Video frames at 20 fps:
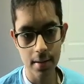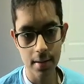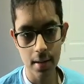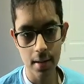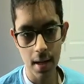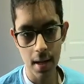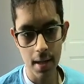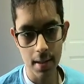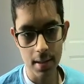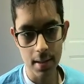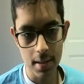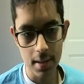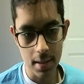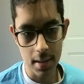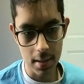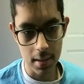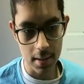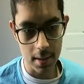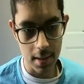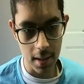add
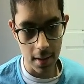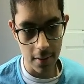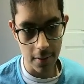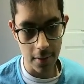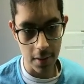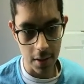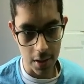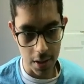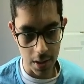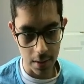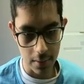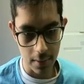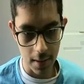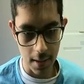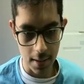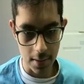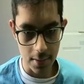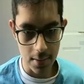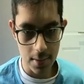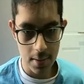their function
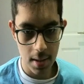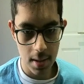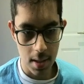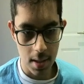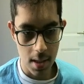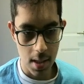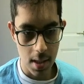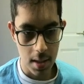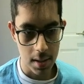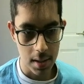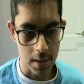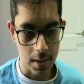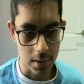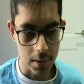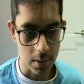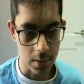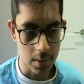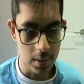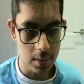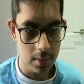values to the
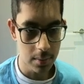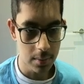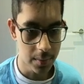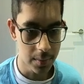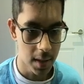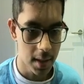total,